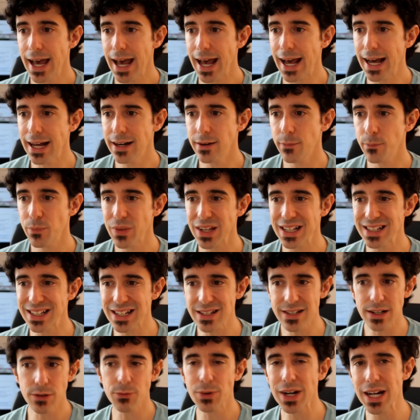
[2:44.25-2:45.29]
And it
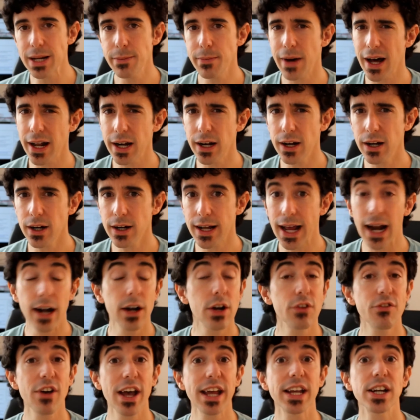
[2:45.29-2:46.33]
doesn't really matter.
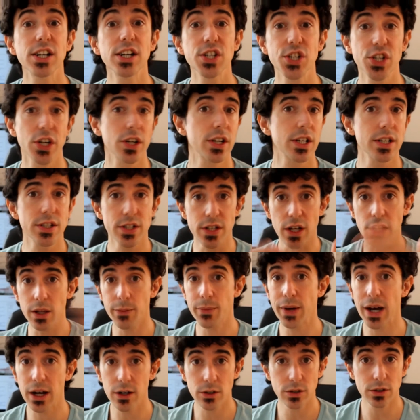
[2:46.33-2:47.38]
Gary Vaynerchuk, he's all
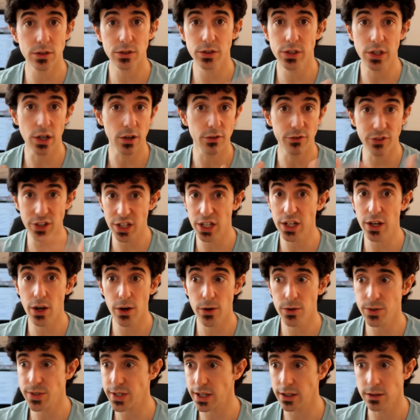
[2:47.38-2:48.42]
about, you know,
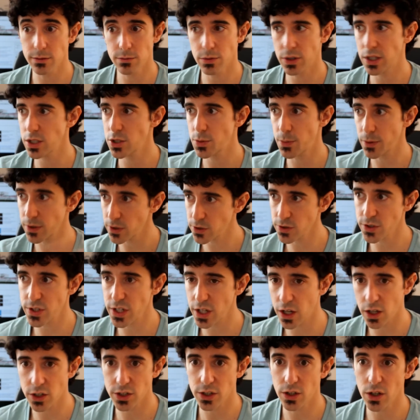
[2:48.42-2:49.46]
videos, and he's
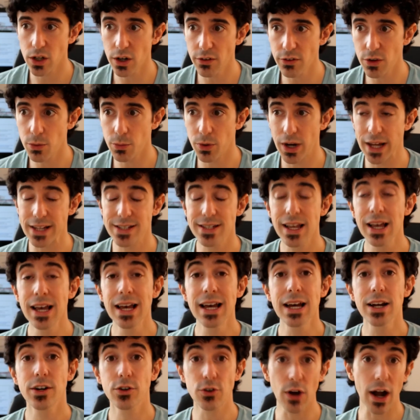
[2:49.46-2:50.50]
producing content all over the place.
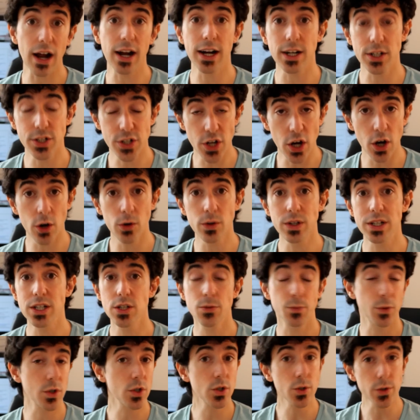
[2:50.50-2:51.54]
Grant Cardone, he's
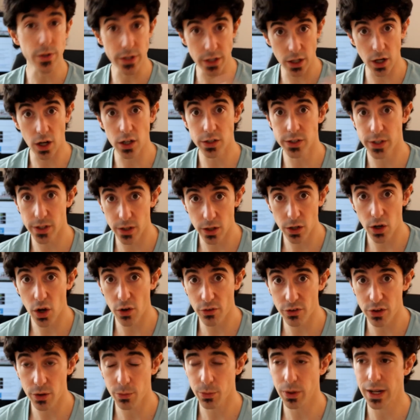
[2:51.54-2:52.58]
producing content all
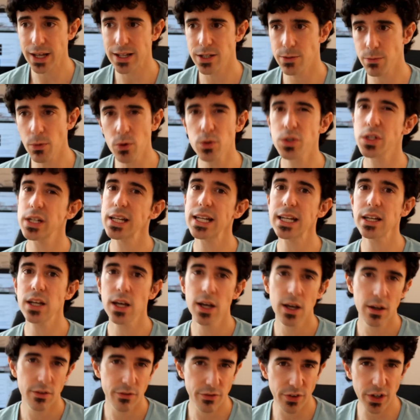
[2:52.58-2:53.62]
over the place, mostly
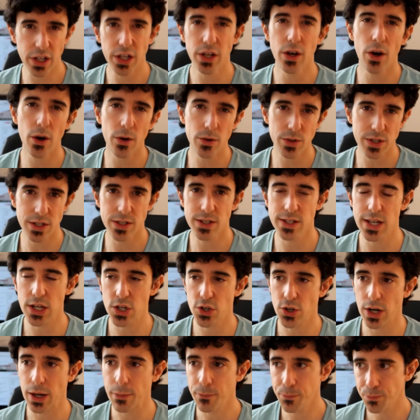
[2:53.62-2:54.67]
videos,
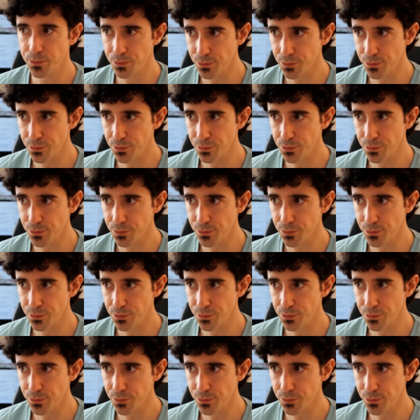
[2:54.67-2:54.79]
etc.